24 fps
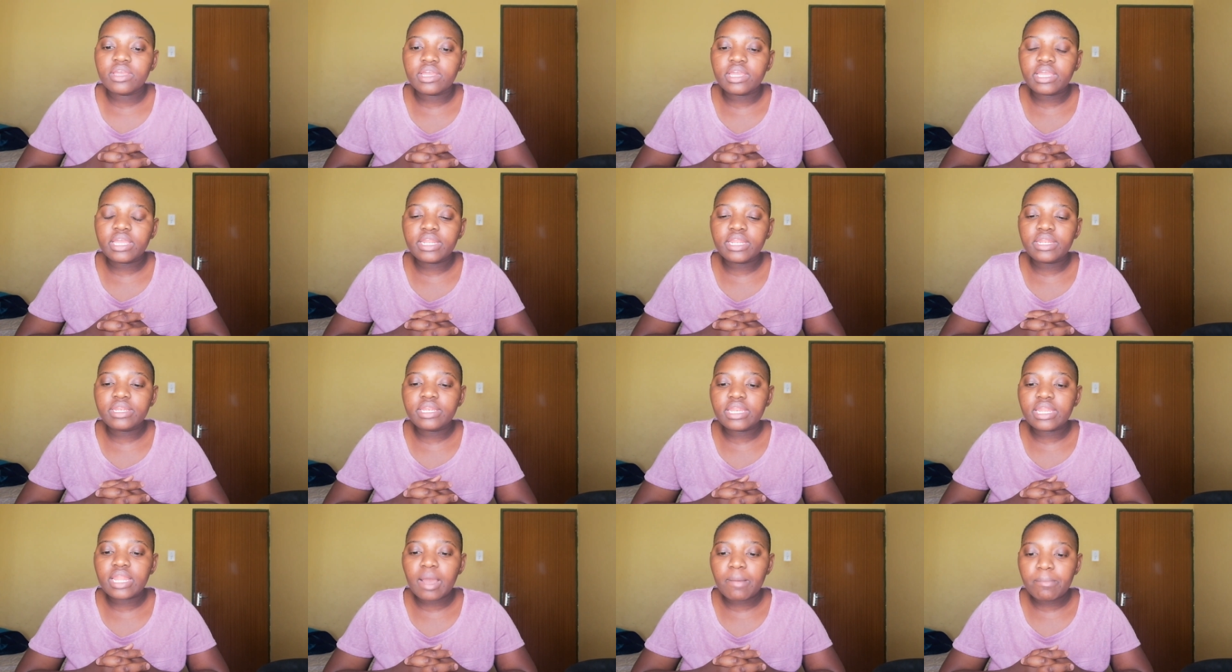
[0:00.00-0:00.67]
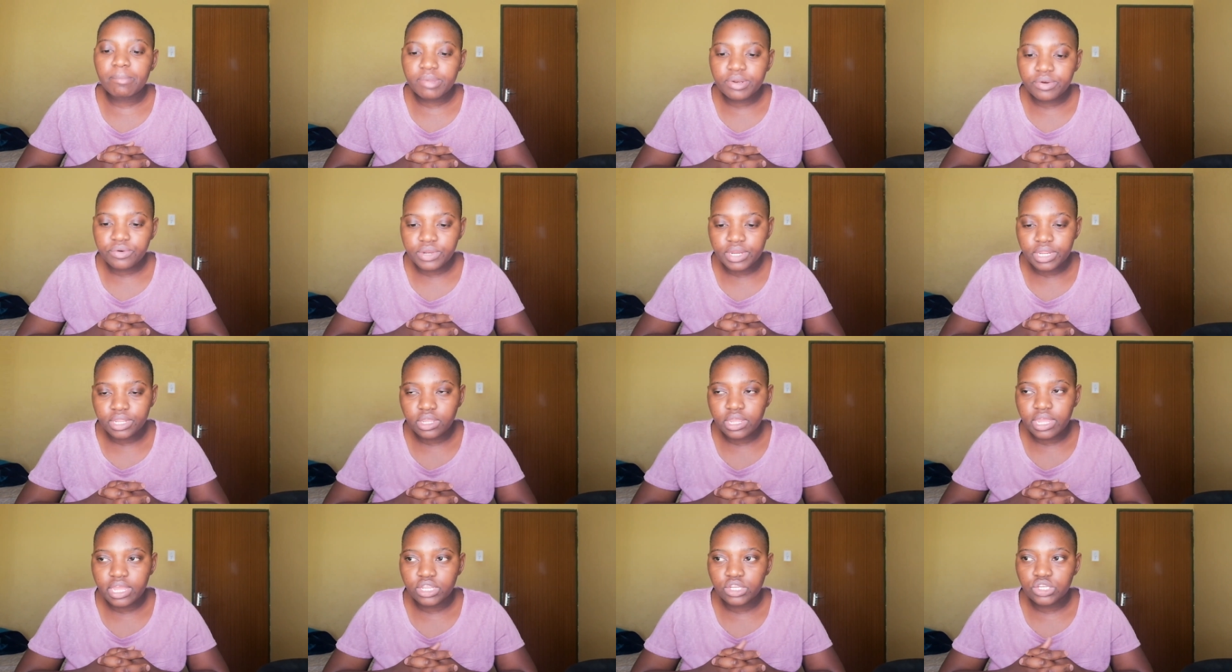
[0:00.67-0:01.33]
In
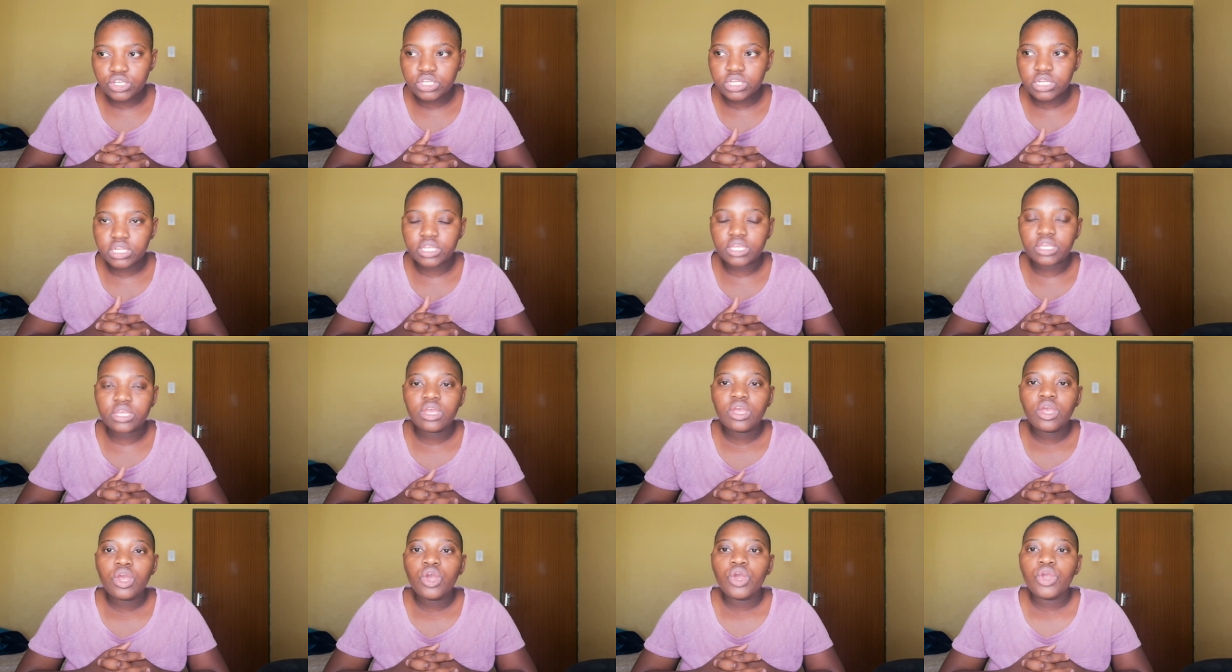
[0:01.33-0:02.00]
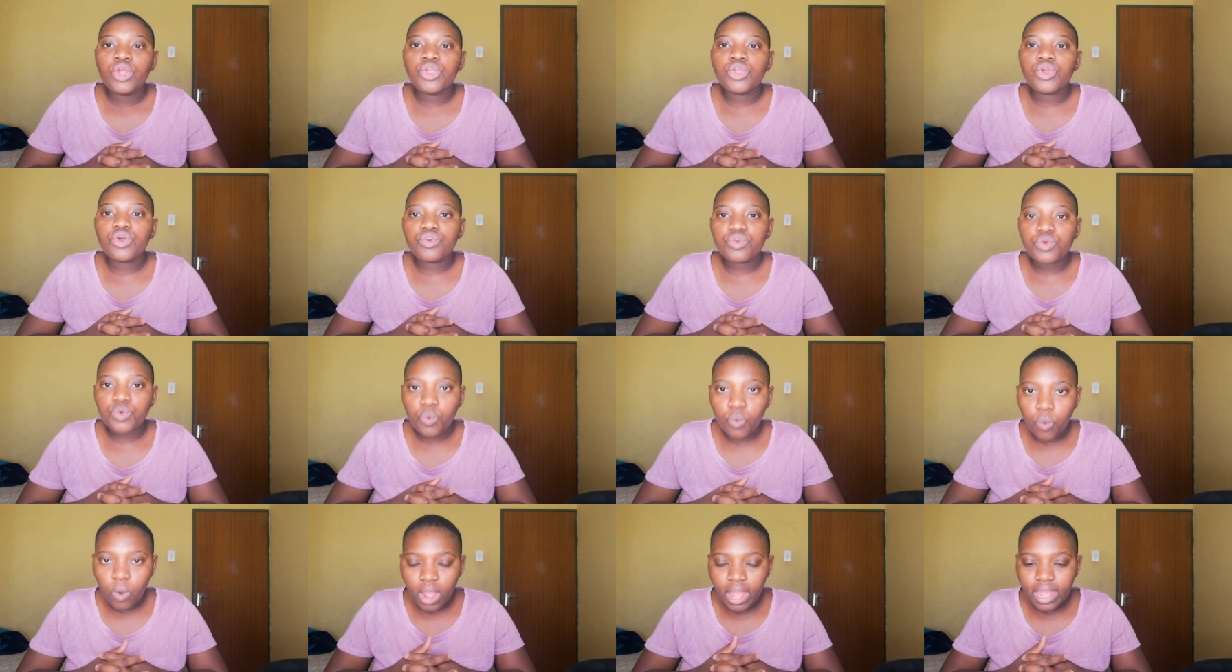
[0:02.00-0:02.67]
numbering, actually, you're
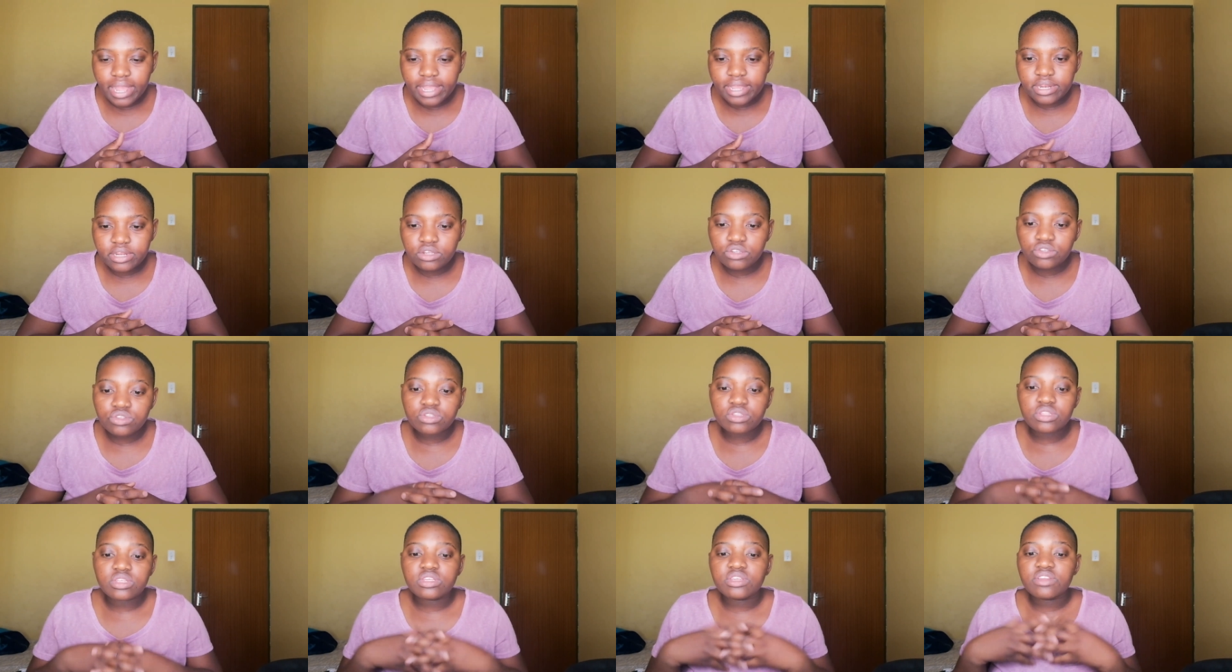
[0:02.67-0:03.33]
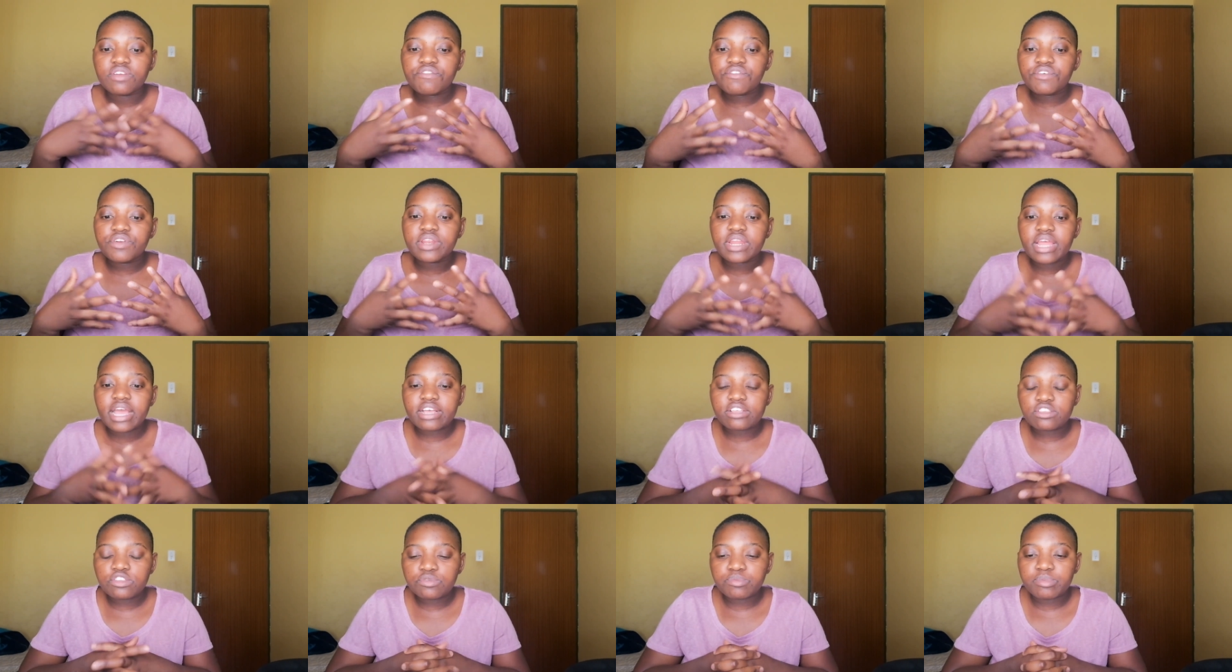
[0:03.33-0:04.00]
required into the different
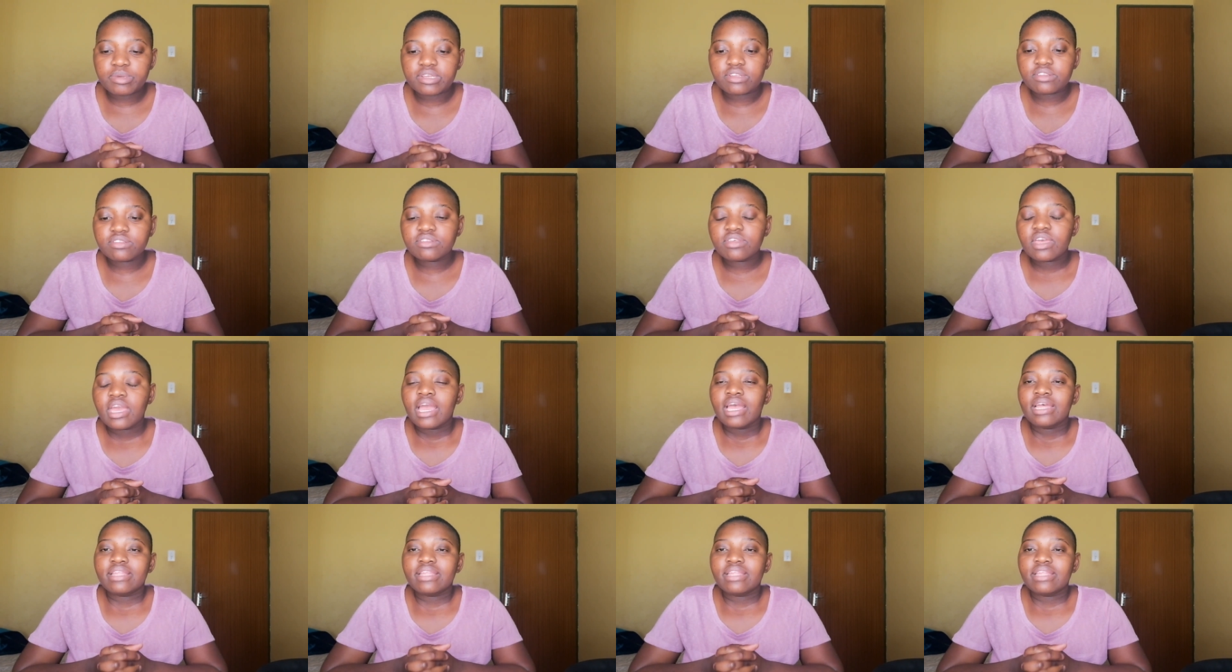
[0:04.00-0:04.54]
aspects.